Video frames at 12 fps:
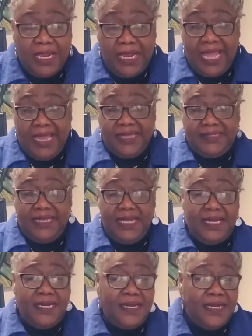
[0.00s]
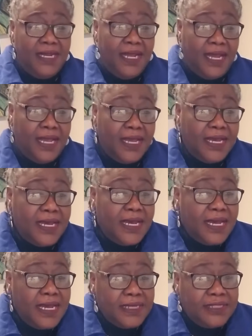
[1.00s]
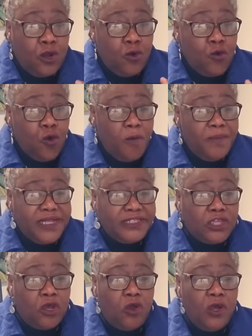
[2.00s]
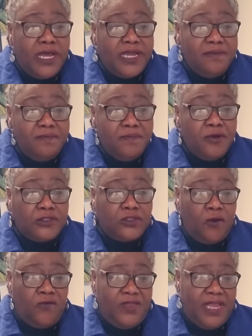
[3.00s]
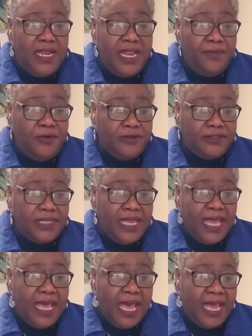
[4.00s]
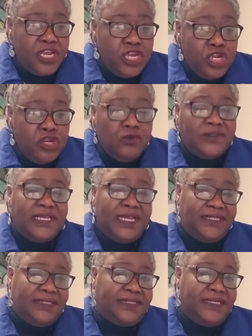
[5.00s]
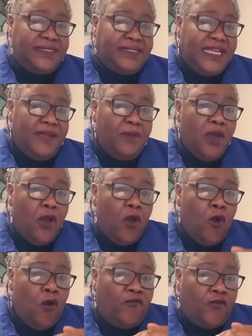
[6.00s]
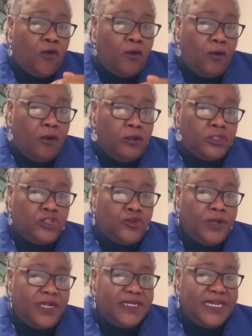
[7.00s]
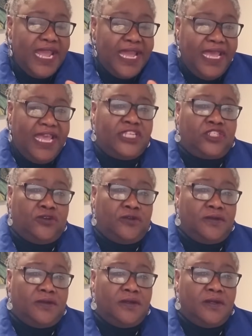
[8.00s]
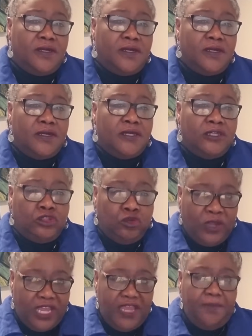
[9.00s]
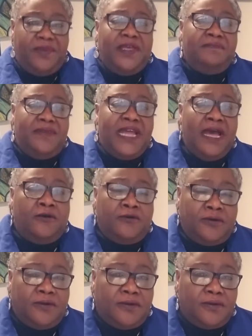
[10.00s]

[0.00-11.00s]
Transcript: Like I said earlier, the Romans conquered most of their neighbors and used a system of cultural negation to keep them down.